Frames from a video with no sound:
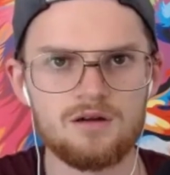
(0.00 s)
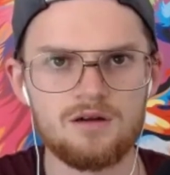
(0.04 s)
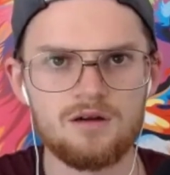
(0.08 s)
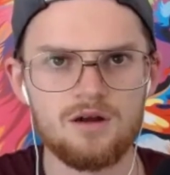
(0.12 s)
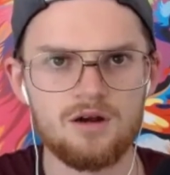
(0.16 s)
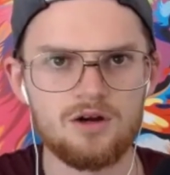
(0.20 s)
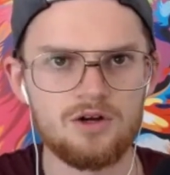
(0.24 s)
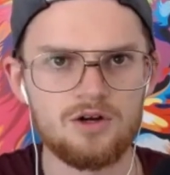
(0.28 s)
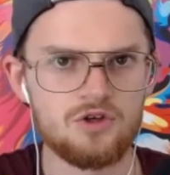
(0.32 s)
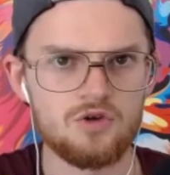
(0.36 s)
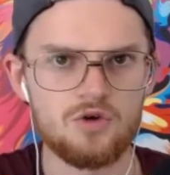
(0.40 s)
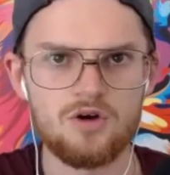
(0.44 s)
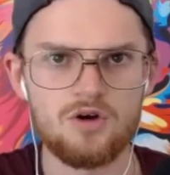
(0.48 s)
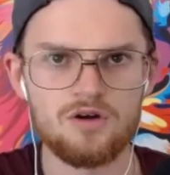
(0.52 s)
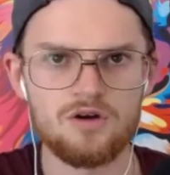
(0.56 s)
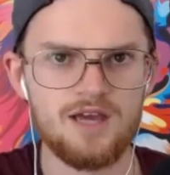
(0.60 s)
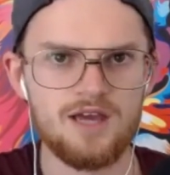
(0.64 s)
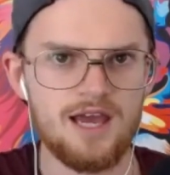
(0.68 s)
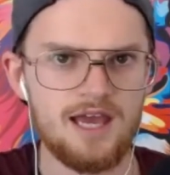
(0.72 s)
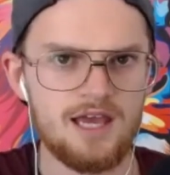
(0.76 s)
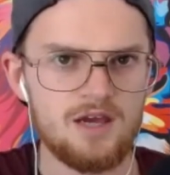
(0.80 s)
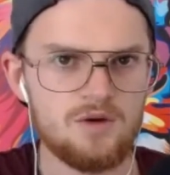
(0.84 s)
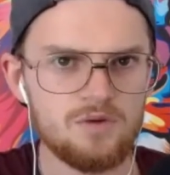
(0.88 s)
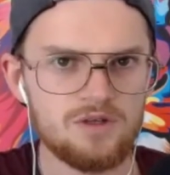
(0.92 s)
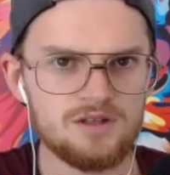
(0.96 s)
Are you
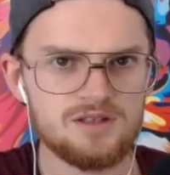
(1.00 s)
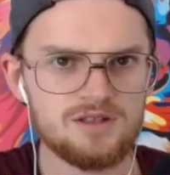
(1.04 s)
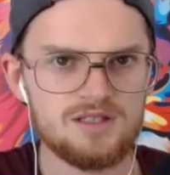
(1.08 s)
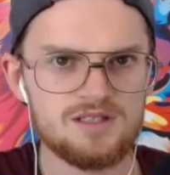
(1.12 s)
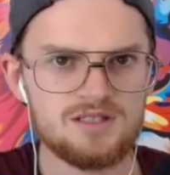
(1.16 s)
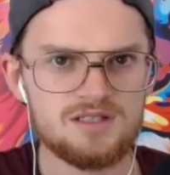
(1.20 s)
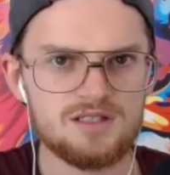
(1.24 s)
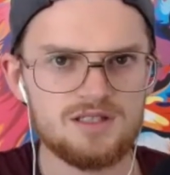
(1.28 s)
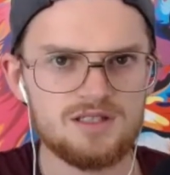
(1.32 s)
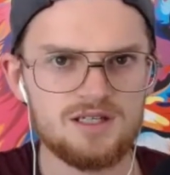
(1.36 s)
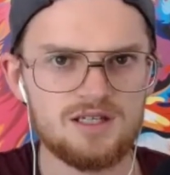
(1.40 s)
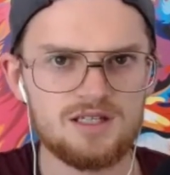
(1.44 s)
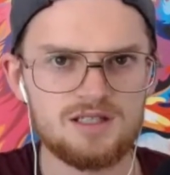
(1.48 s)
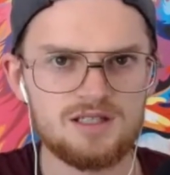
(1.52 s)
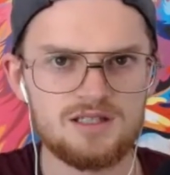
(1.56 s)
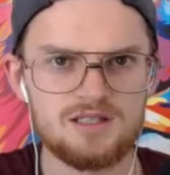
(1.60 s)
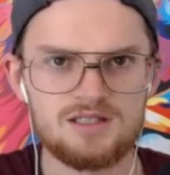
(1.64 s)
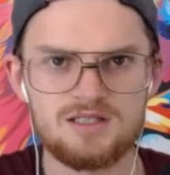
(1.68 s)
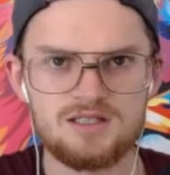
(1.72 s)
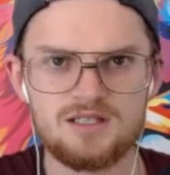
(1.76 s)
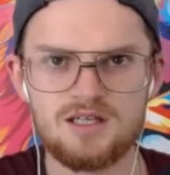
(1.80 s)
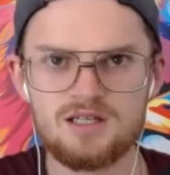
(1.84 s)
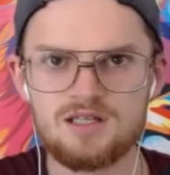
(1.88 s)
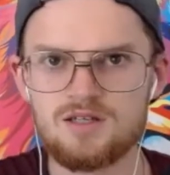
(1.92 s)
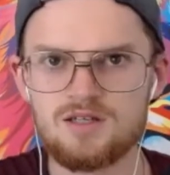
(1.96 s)
okay with this
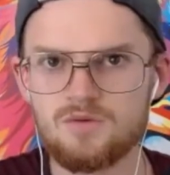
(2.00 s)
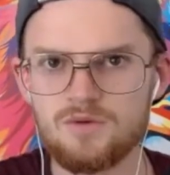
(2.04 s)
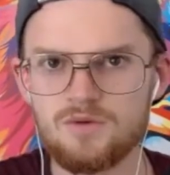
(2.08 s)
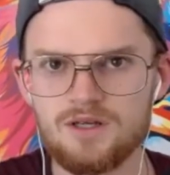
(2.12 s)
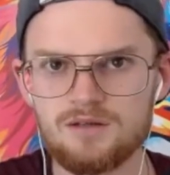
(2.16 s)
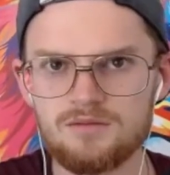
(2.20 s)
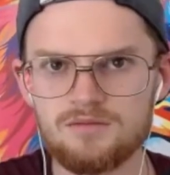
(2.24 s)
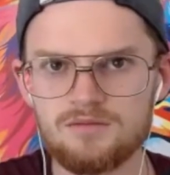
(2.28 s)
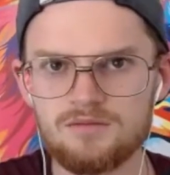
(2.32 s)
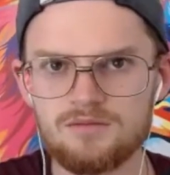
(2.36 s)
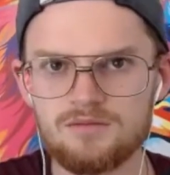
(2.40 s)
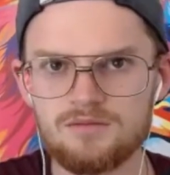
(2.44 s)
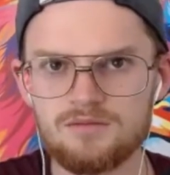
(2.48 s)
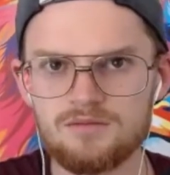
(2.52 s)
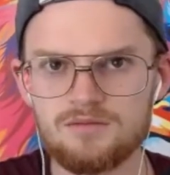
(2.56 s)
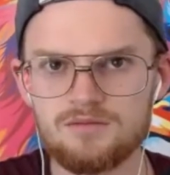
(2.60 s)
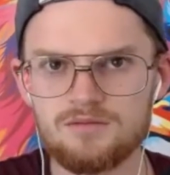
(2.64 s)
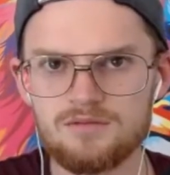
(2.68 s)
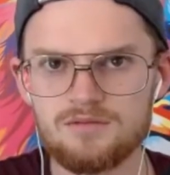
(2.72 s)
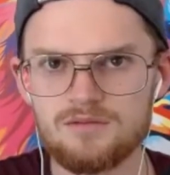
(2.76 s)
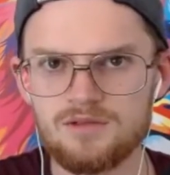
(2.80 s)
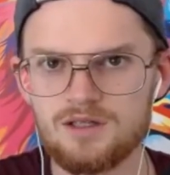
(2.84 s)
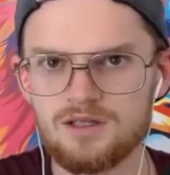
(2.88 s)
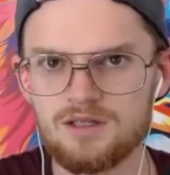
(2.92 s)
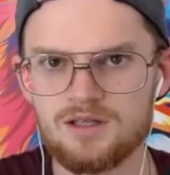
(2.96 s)
continuing?
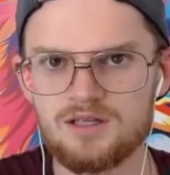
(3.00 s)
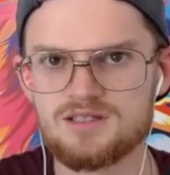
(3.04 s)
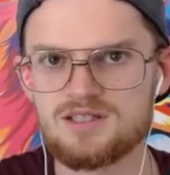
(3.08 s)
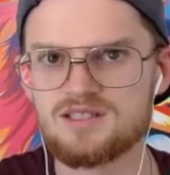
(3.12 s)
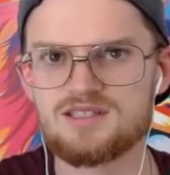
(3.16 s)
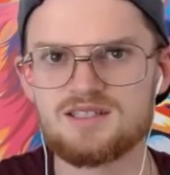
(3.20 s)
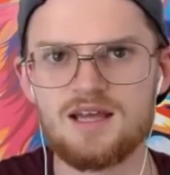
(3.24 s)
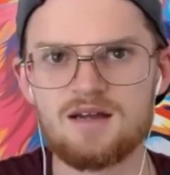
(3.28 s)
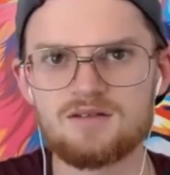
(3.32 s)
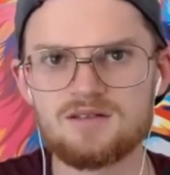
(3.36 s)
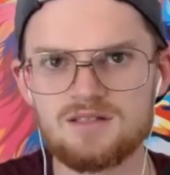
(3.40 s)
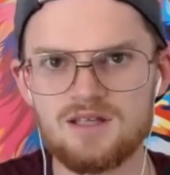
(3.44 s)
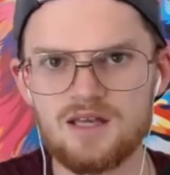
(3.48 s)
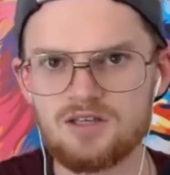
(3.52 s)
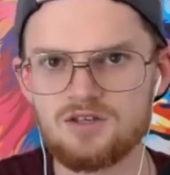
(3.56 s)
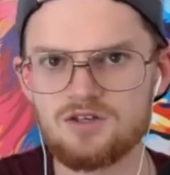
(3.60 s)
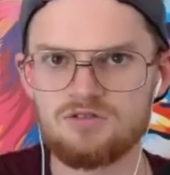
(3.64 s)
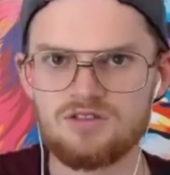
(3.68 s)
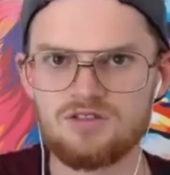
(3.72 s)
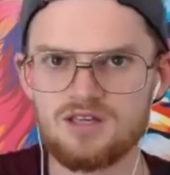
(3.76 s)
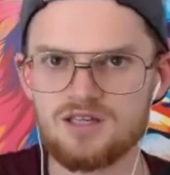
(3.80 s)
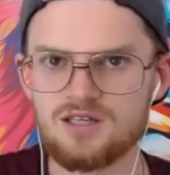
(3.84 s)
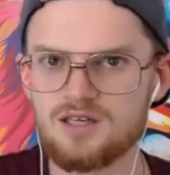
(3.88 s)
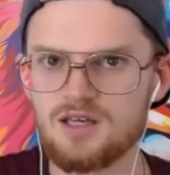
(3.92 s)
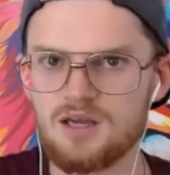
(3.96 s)
Because it sounds like you're
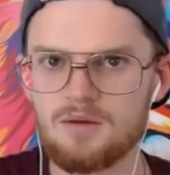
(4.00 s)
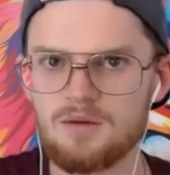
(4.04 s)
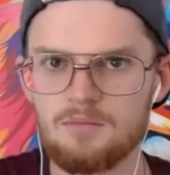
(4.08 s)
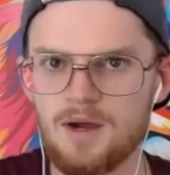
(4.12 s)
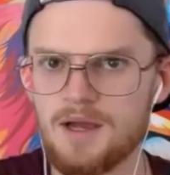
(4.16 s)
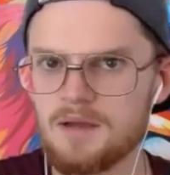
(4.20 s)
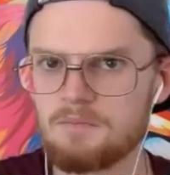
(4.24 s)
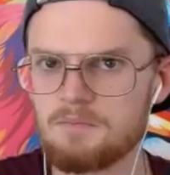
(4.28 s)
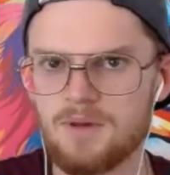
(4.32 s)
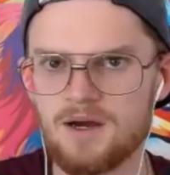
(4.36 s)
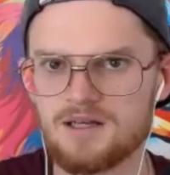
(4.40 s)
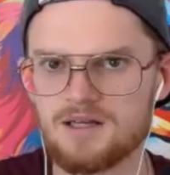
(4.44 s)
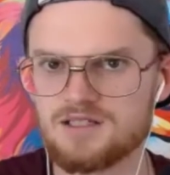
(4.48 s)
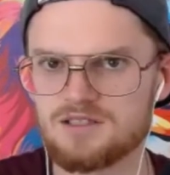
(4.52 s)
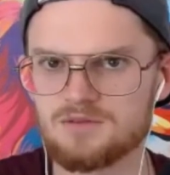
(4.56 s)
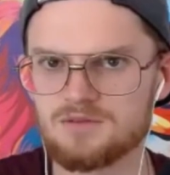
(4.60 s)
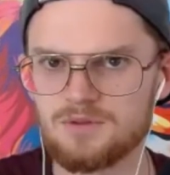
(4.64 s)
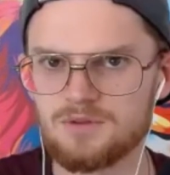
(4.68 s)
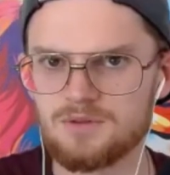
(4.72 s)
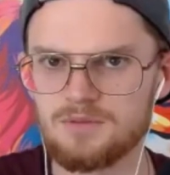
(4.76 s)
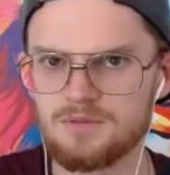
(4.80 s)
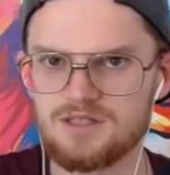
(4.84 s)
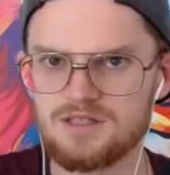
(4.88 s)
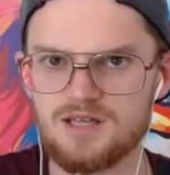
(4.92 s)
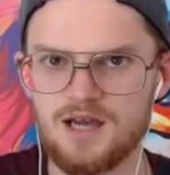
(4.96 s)
thinking it might possibly
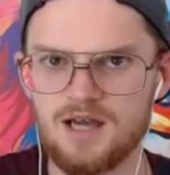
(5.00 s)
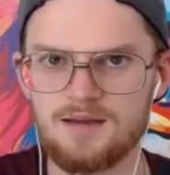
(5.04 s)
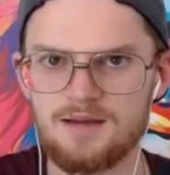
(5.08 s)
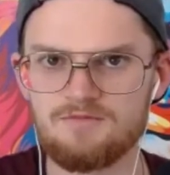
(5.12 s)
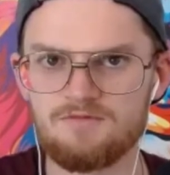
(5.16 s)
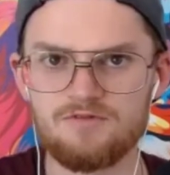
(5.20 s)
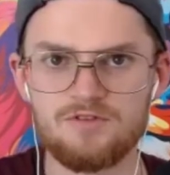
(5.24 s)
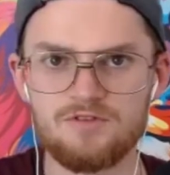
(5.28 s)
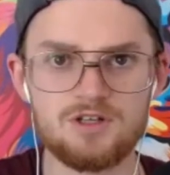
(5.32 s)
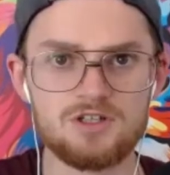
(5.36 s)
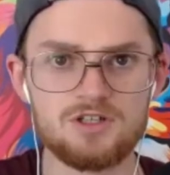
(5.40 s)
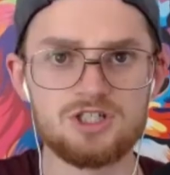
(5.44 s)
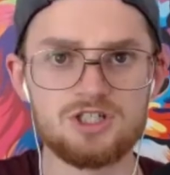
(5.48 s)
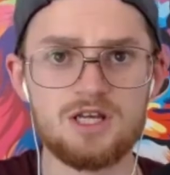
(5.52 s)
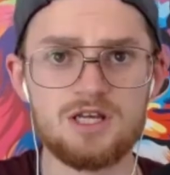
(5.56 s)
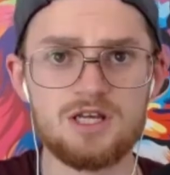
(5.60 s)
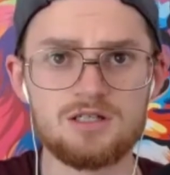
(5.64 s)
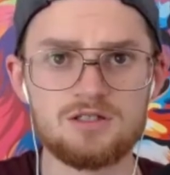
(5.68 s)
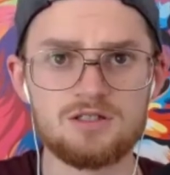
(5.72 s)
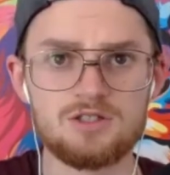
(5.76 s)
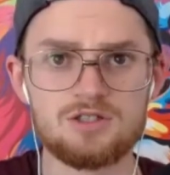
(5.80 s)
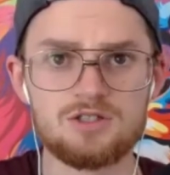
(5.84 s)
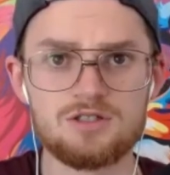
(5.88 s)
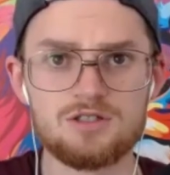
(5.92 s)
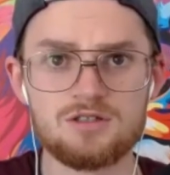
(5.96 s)
be time for a
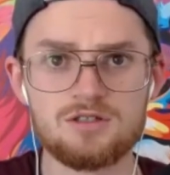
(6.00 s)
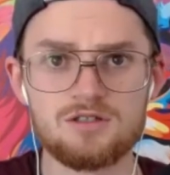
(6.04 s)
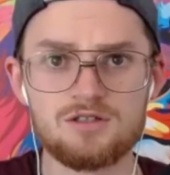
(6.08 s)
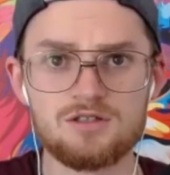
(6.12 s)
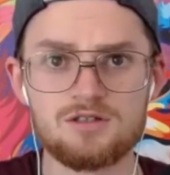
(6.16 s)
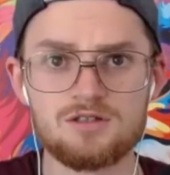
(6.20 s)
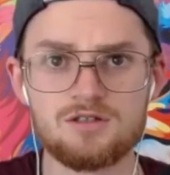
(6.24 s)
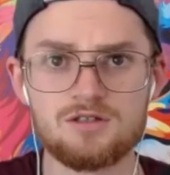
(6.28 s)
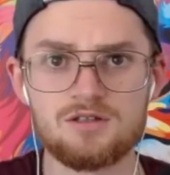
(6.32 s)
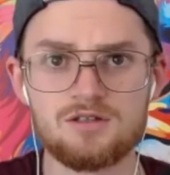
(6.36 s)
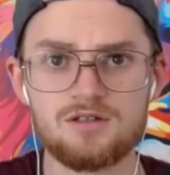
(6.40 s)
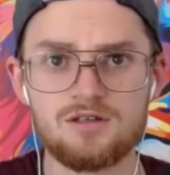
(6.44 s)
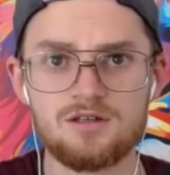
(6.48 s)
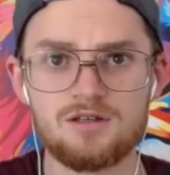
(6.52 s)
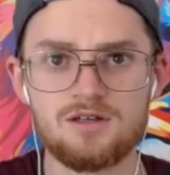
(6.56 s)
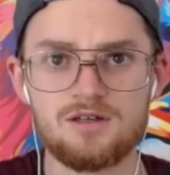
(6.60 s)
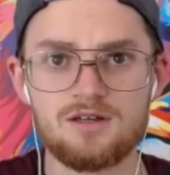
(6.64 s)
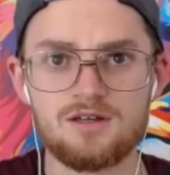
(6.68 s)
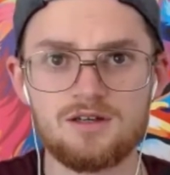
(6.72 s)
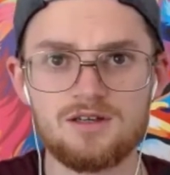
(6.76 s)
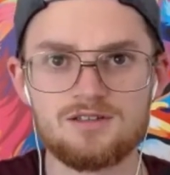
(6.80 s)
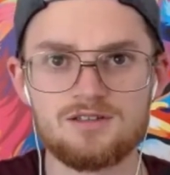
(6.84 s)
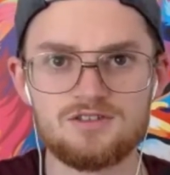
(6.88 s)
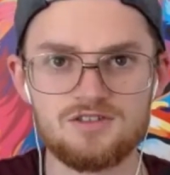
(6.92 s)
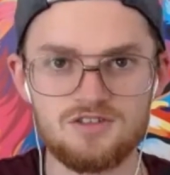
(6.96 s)
change
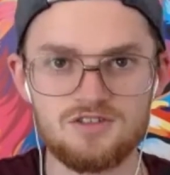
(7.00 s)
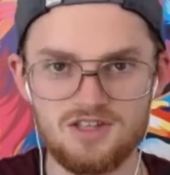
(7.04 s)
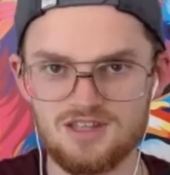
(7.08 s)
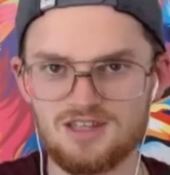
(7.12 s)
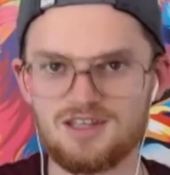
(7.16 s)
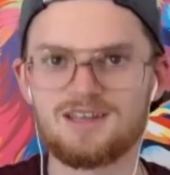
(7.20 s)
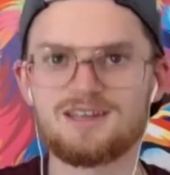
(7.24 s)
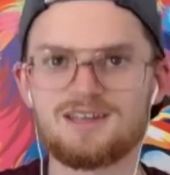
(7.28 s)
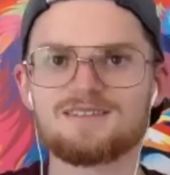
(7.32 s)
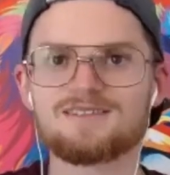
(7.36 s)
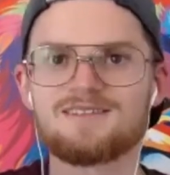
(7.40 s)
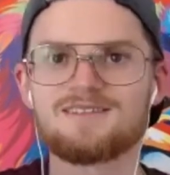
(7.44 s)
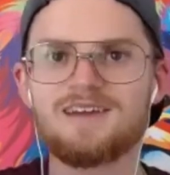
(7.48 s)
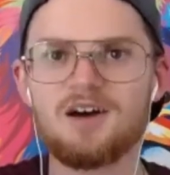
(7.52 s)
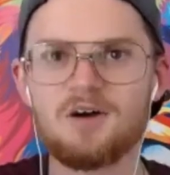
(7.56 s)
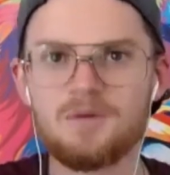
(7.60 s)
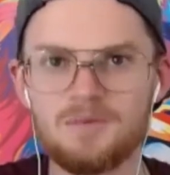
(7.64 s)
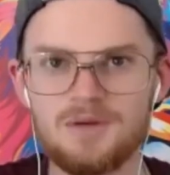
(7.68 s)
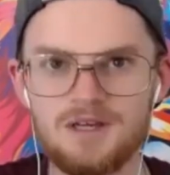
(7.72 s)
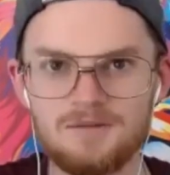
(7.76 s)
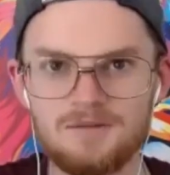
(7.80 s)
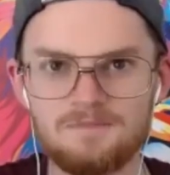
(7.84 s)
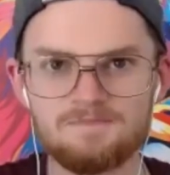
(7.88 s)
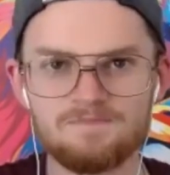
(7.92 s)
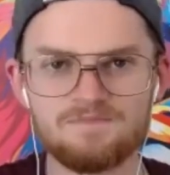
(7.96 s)
so that they can tell
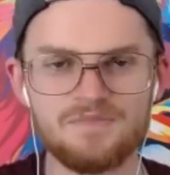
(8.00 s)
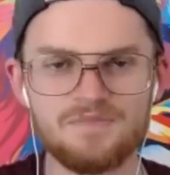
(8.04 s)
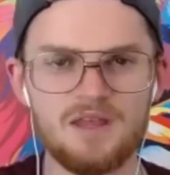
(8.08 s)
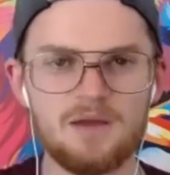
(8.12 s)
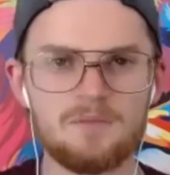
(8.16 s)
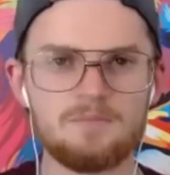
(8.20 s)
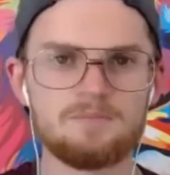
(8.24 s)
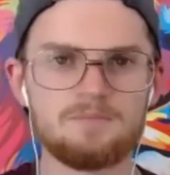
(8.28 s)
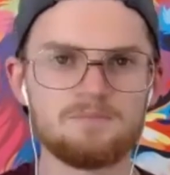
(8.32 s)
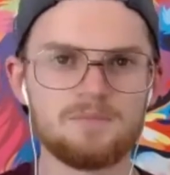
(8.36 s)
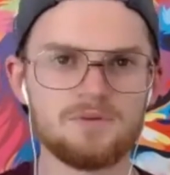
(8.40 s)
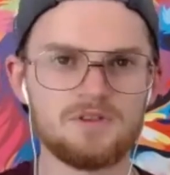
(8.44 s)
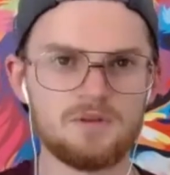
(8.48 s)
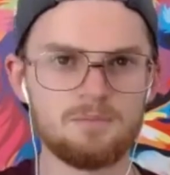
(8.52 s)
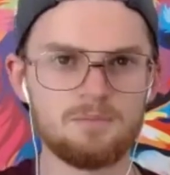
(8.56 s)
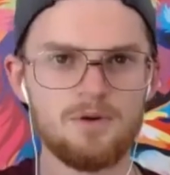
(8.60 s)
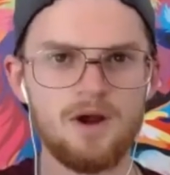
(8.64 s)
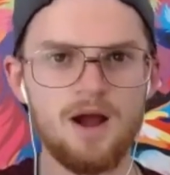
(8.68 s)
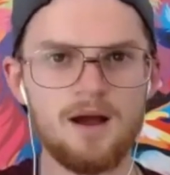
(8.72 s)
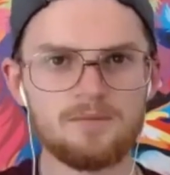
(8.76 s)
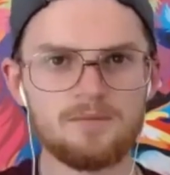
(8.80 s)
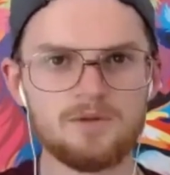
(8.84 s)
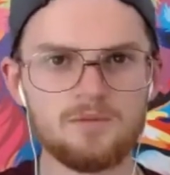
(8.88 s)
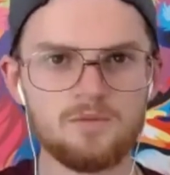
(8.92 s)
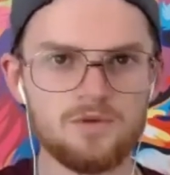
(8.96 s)
me. But the
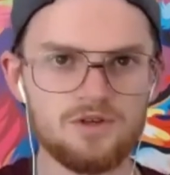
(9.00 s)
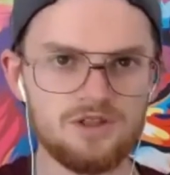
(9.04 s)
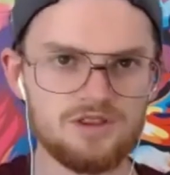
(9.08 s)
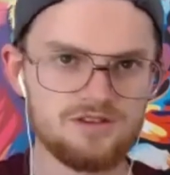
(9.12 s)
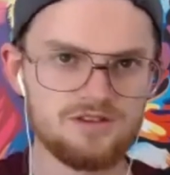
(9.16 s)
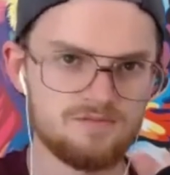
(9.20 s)
problem with